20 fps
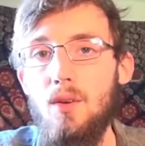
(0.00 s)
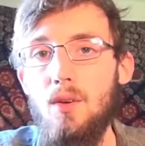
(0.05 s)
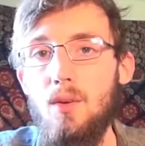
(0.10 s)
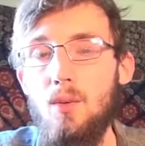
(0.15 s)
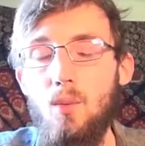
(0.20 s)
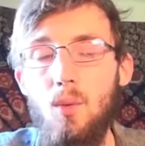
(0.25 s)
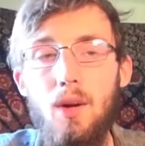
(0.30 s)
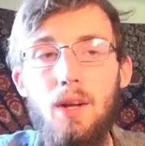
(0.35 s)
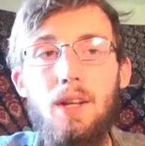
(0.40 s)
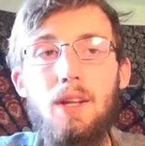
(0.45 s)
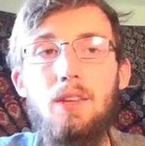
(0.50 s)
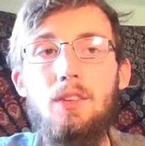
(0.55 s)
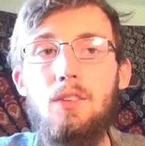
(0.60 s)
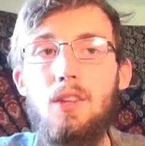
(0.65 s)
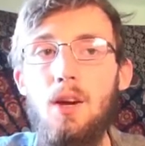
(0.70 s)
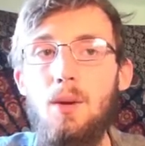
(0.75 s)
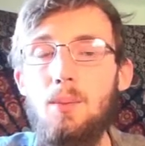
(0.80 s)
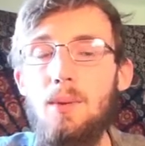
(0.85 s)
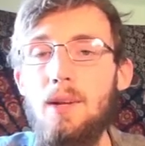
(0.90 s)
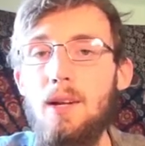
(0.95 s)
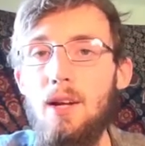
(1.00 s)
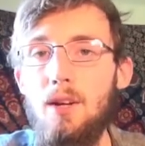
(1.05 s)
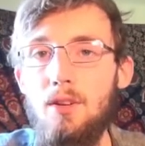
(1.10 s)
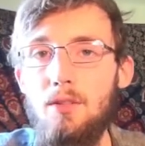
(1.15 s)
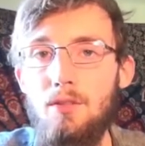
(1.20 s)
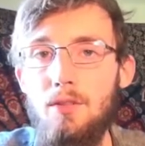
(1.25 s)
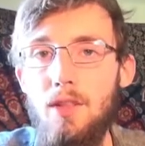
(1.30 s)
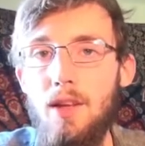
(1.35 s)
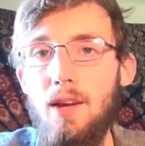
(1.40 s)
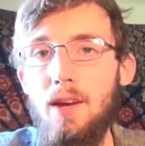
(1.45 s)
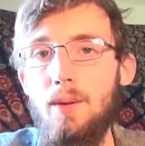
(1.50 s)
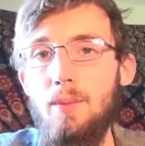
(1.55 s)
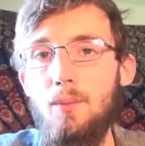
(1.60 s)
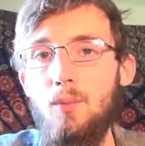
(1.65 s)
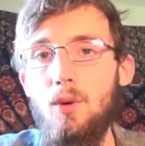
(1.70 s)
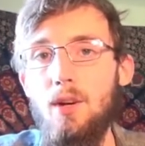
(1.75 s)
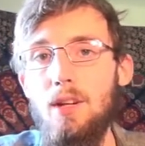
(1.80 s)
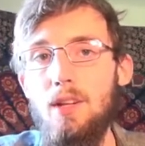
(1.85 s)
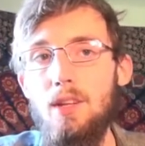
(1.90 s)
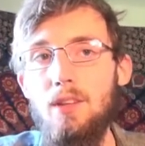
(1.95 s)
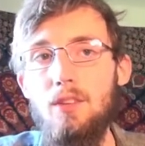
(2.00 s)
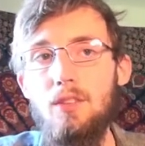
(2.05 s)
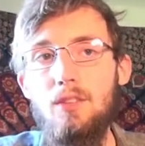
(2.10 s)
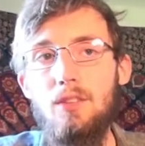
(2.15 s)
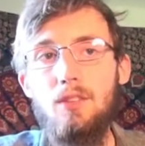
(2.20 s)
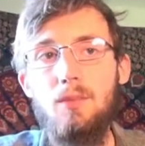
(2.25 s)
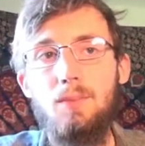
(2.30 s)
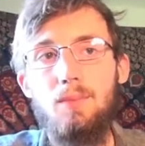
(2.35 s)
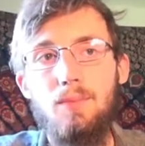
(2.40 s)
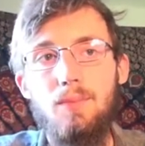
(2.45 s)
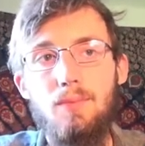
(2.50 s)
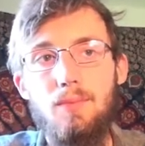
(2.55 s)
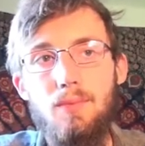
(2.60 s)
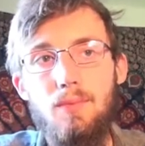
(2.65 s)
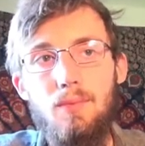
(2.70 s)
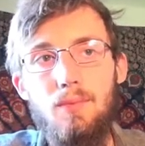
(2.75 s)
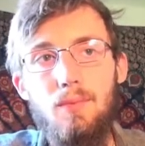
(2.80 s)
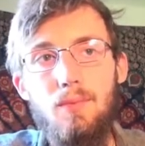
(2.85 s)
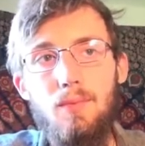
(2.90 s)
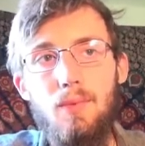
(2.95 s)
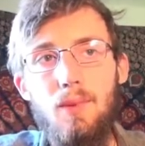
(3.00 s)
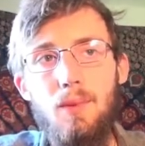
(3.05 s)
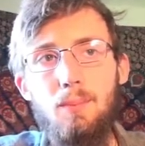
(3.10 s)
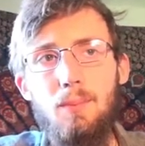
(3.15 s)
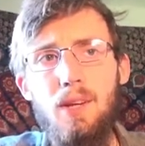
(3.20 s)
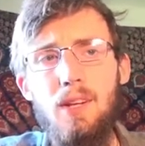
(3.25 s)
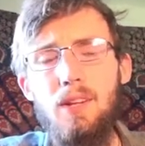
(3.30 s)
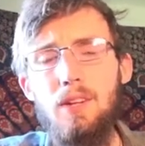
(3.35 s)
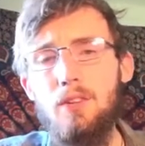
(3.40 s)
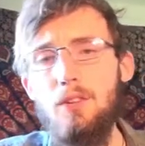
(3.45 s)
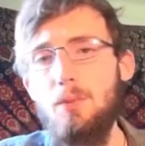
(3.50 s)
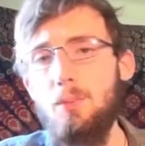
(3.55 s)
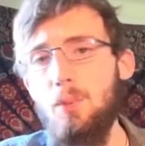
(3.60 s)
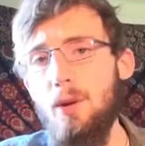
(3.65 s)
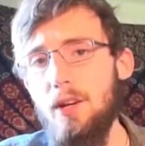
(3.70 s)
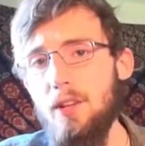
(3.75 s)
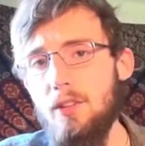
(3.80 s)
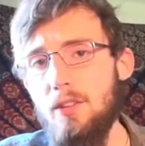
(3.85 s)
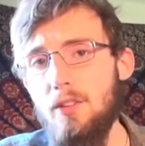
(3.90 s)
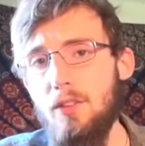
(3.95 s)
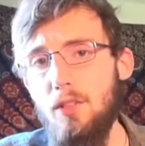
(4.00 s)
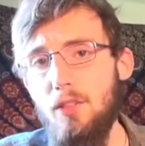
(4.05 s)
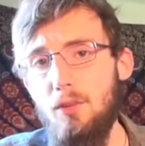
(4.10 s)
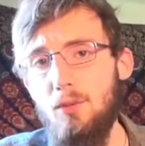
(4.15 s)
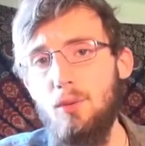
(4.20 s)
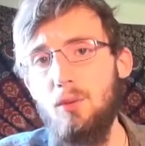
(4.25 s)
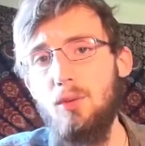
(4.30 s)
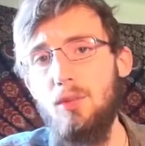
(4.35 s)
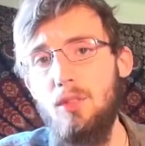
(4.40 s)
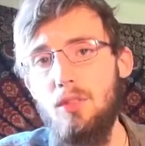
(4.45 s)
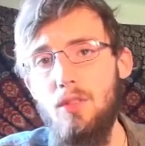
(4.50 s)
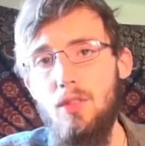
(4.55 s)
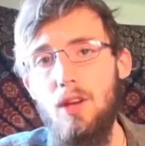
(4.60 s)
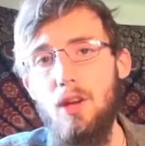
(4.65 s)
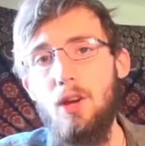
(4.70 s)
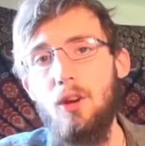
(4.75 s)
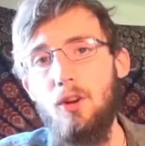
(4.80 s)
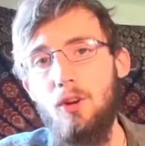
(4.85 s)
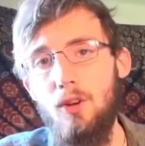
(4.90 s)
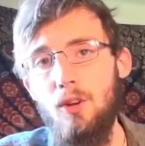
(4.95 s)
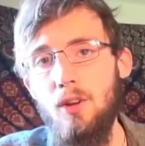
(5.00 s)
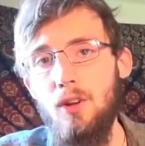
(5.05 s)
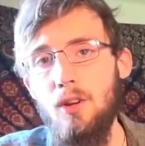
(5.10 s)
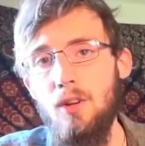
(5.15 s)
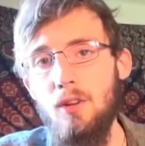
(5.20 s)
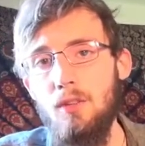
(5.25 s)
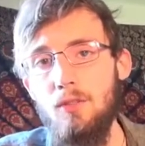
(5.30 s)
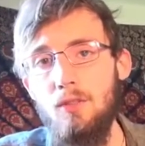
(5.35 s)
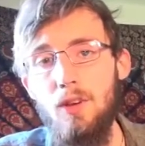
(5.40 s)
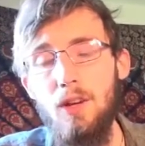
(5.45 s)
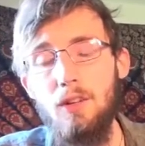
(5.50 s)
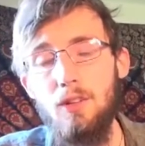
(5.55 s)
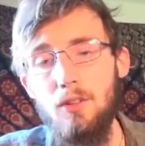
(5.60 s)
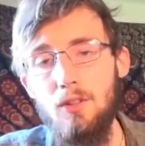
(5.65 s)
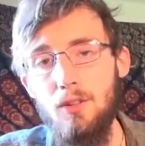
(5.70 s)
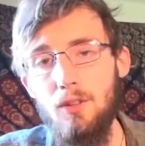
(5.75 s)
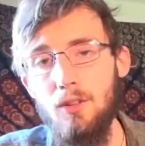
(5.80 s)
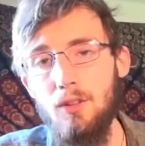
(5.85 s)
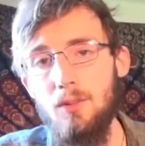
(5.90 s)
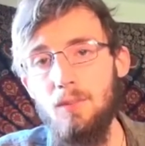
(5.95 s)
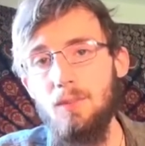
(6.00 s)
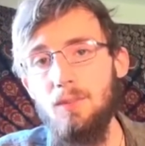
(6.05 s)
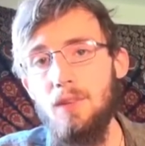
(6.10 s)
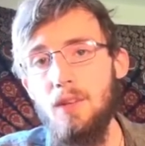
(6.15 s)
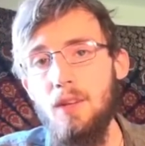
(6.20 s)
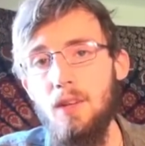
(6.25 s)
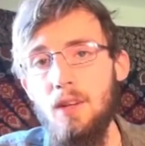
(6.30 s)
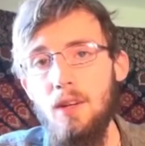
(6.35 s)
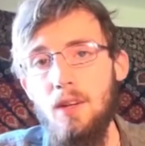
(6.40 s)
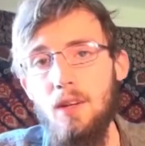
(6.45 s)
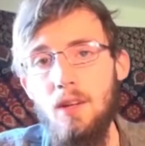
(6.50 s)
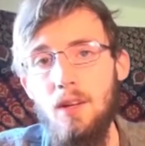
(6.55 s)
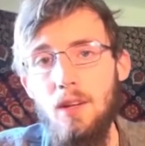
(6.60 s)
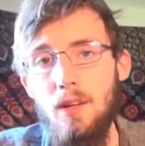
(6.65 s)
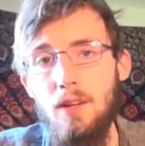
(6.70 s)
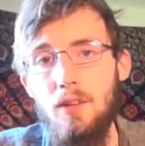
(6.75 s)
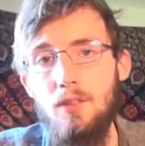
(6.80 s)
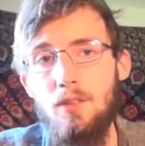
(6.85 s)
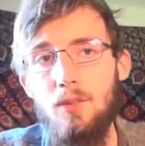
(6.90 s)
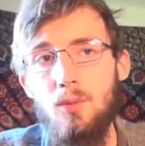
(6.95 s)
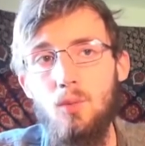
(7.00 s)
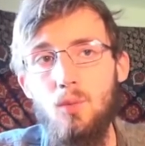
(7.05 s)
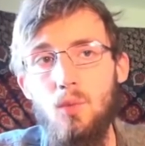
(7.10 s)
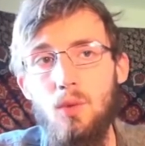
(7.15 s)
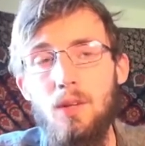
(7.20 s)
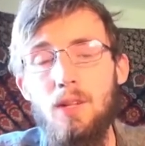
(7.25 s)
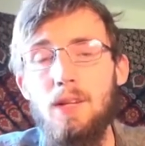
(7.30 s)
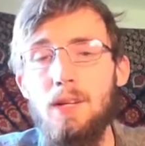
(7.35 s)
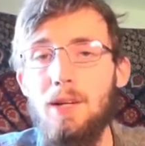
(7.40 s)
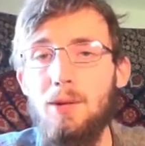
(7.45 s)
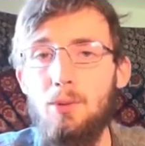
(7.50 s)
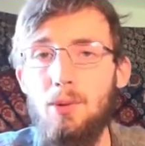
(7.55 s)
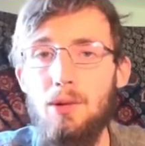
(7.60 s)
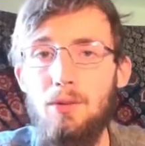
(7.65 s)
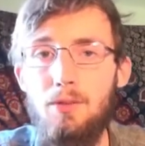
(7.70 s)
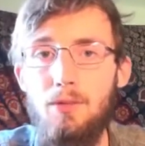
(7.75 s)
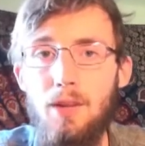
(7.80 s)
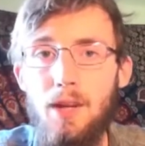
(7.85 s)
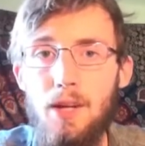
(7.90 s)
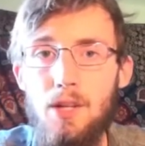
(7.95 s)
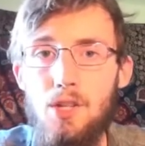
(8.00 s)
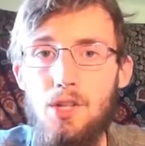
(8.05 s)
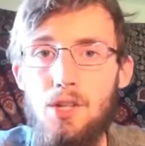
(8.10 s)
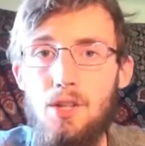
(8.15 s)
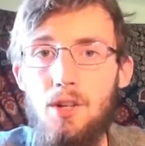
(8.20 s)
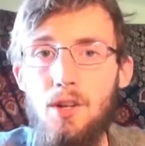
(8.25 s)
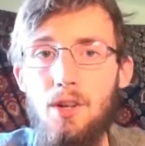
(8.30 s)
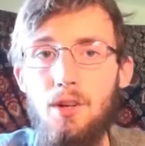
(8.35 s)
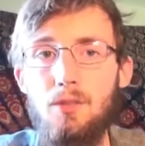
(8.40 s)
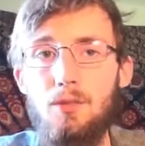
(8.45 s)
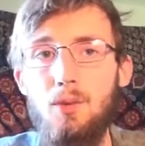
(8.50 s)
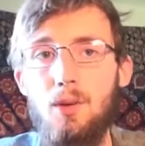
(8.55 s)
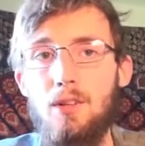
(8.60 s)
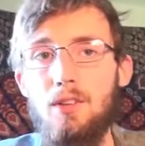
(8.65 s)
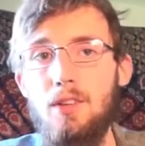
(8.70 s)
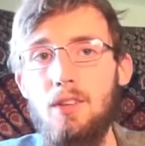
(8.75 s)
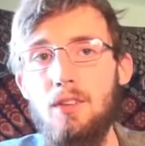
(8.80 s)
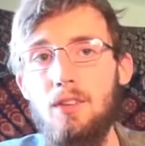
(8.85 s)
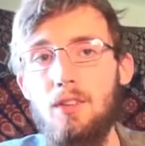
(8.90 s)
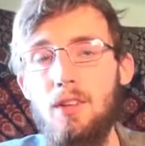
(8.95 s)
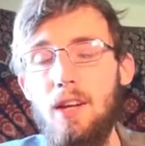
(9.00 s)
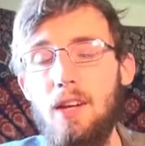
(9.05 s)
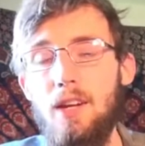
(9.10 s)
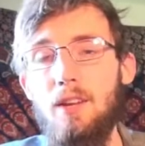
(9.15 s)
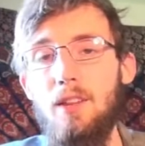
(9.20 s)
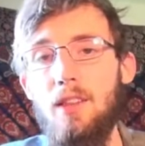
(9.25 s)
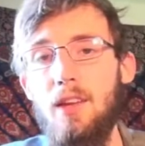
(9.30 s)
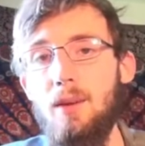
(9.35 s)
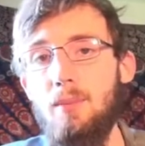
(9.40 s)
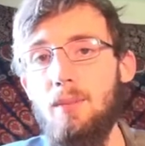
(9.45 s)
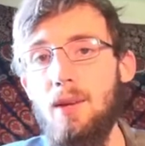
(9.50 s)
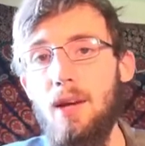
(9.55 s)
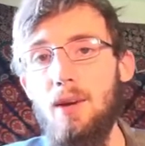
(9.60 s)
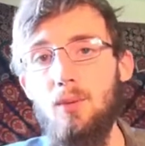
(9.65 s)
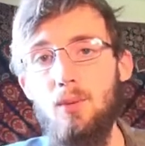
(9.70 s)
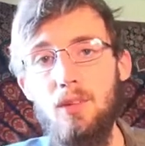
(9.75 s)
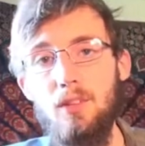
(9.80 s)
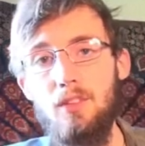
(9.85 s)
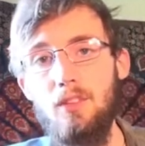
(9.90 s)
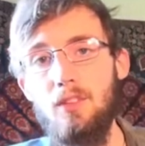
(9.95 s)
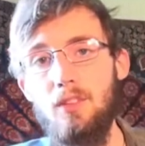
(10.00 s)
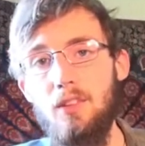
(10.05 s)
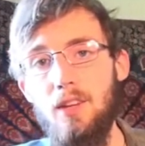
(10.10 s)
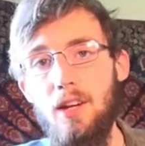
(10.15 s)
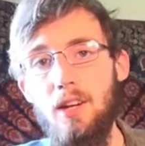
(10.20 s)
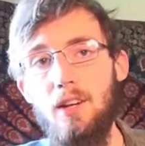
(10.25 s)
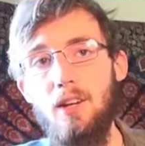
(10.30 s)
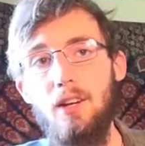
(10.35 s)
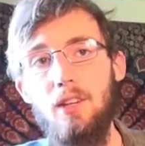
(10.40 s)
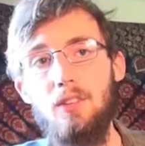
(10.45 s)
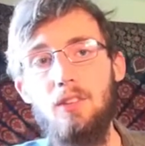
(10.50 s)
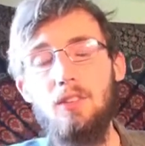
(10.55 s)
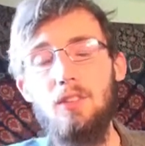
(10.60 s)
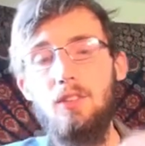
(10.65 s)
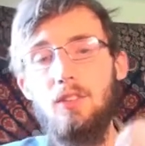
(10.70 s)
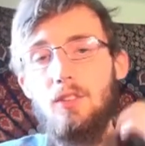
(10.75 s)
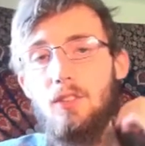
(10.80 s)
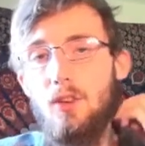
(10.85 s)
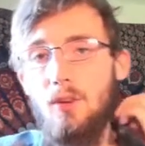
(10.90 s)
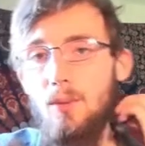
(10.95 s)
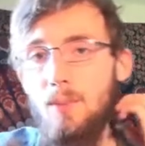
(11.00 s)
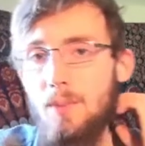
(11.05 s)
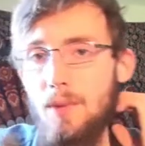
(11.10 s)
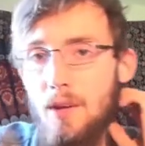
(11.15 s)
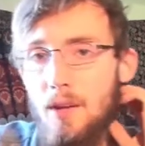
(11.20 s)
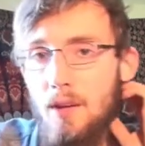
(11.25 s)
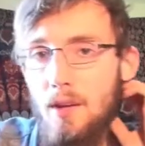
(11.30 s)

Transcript: what is coming out of them, what is being expressed through their vessel, is really a reflection of what's inside them, not what's inside us. So